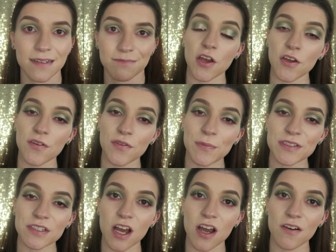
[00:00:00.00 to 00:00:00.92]
So for
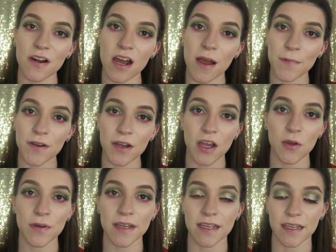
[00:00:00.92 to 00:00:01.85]
mascara, I'm going to
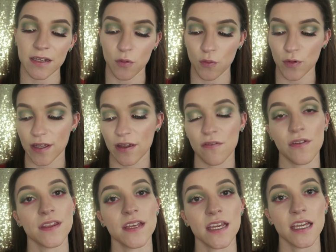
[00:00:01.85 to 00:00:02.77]
go in
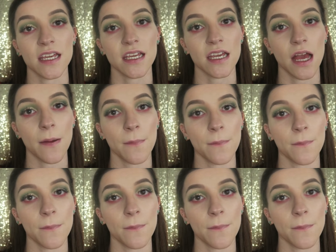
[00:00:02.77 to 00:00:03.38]
with the